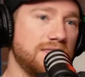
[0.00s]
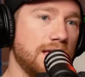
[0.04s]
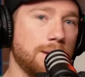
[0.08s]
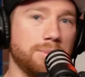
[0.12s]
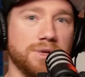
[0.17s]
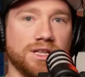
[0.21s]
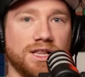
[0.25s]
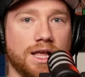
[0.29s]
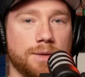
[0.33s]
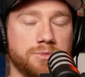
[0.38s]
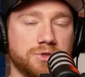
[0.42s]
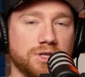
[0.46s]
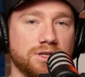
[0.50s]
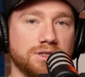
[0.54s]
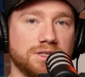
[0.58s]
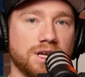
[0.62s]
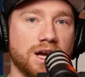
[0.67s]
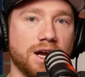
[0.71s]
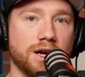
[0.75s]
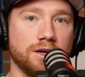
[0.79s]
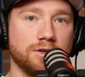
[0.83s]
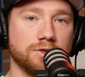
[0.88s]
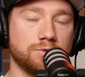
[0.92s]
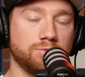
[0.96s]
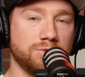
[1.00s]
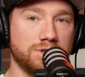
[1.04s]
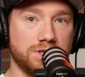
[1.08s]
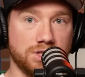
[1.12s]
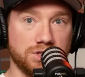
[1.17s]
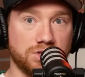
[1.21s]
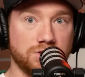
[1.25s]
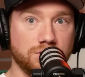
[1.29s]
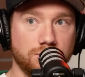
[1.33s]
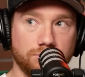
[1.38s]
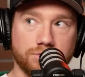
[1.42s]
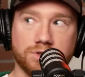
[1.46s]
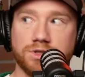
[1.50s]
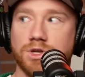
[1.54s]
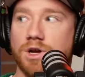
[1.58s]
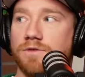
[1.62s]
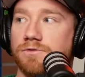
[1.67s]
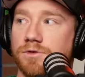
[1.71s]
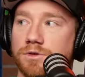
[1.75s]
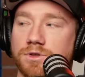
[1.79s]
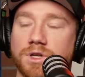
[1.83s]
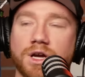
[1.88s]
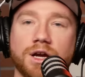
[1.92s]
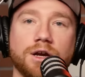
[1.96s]
That many laps on tires with this newer,
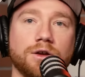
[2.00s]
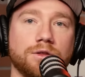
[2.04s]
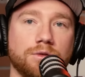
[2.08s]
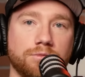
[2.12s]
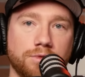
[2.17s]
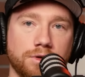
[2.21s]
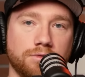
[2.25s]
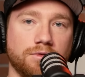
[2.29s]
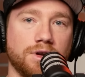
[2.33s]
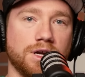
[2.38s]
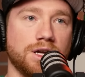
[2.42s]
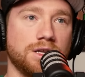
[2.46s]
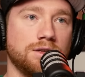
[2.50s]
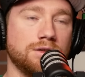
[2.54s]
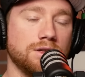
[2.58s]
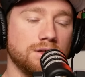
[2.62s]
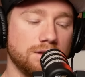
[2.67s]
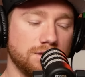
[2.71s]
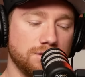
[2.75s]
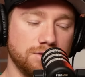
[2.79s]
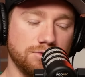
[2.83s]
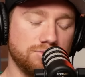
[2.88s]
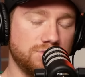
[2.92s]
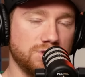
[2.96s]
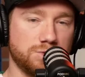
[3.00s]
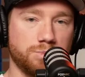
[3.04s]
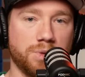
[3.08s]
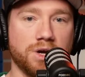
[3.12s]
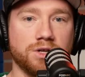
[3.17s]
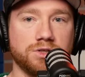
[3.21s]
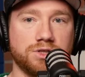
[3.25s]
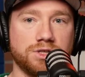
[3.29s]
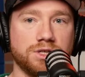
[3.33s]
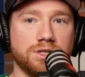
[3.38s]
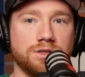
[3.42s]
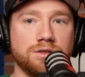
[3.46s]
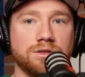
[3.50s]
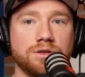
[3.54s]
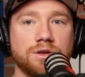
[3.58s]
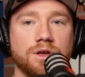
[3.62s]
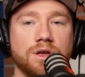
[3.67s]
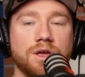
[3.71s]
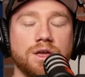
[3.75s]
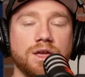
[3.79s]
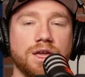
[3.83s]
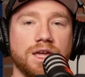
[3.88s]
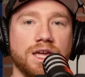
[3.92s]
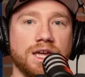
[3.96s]
softer tire that we ran, you just punch it.
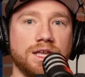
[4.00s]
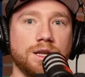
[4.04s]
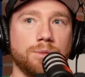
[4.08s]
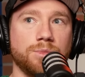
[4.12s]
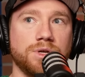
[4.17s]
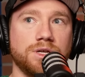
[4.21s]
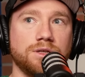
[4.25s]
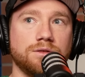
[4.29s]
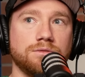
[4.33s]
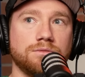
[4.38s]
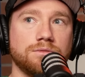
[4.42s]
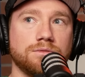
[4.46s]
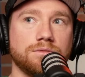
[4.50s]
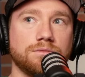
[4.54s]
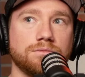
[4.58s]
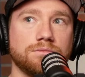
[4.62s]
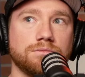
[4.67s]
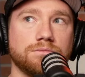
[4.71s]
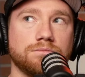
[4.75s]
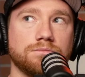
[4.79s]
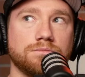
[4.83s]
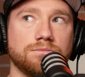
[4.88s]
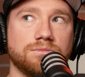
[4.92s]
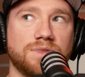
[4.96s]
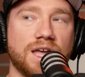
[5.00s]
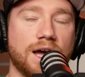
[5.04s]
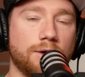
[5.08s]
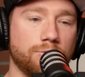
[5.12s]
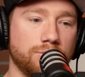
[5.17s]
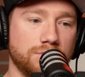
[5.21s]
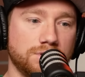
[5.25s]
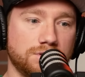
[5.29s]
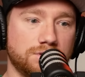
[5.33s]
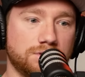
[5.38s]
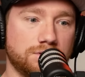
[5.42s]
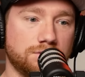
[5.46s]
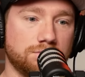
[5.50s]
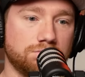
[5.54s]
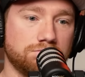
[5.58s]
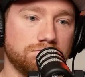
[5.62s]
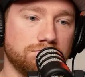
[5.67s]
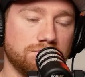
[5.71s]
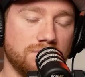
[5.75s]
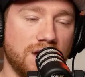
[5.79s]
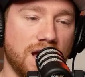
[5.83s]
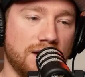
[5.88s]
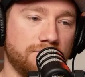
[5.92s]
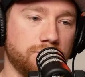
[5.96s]
And I mean, that was
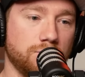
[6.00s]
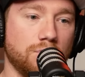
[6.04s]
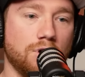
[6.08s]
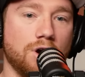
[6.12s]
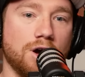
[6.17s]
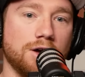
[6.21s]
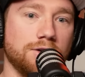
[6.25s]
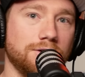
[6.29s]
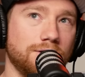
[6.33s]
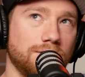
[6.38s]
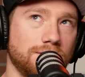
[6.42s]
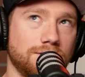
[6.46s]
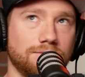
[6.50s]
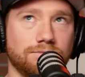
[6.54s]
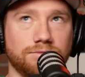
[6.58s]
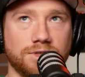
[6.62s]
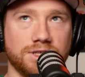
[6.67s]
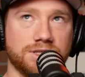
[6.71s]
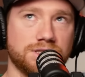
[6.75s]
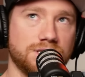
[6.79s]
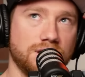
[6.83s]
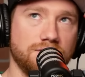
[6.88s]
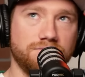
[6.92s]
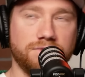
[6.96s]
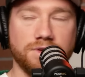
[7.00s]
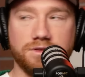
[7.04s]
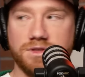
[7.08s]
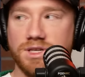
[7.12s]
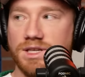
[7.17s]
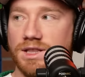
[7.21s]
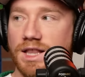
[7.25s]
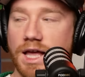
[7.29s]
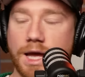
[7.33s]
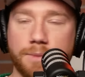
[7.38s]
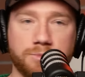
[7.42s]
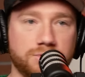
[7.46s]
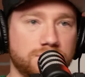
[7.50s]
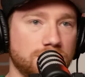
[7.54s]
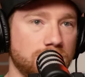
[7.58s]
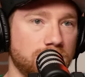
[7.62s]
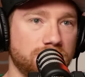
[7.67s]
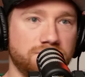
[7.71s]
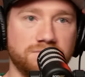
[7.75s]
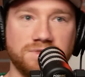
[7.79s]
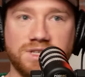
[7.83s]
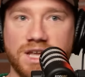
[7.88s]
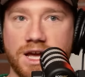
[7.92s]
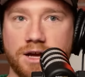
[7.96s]
after 100 and let's say 15 laps
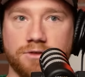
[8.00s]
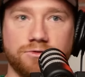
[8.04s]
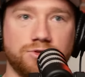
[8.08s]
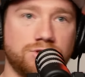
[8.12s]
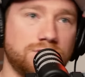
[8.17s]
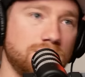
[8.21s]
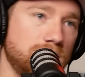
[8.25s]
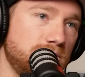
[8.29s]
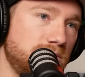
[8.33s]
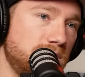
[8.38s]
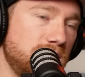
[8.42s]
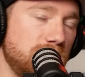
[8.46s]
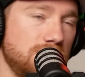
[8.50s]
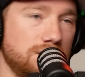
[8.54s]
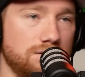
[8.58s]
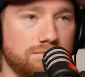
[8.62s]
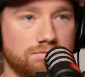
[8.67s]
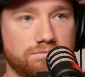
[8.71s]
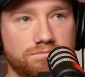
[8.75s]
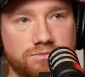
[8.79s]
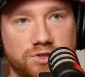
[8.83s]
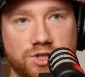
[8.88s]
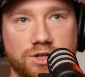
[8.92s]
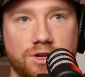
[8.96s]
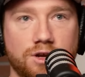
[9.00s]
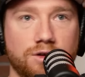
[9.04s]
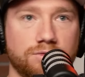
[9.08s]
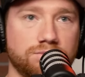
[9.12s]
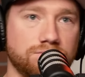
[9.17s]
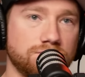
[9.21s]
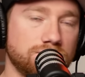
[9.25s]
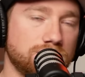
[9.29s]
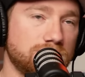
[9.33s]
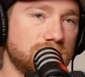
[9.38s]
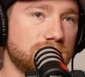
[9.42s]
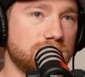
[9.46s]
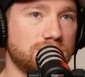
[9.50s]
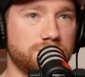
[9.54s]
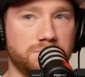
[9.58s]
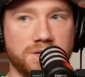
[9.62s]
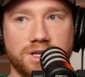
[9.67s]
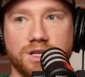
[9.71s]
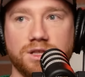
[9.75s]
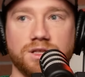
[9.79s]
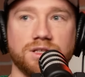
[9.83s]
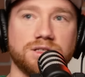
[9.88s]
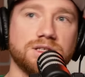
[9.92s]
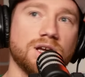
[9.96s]
of downshifting, you know,
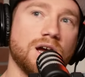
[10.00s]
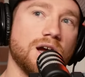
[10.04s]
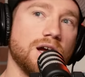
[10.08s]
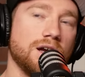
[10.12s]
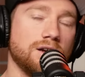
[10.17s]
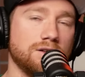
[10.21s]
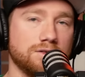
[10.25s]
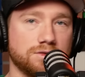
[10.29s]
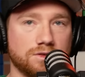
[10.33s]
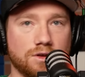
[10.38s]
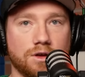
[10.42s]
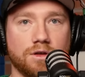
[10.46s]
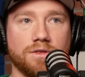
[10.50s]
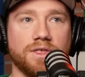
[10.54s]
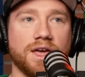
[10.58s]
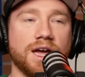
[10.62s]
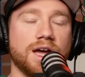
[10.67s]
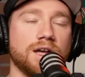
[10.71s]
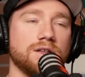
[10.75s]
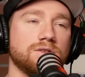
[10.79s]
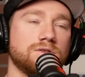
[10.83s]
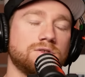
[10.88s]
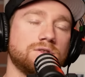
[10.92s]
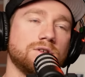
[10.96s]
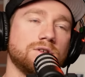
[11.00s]
spinning the tires, all that.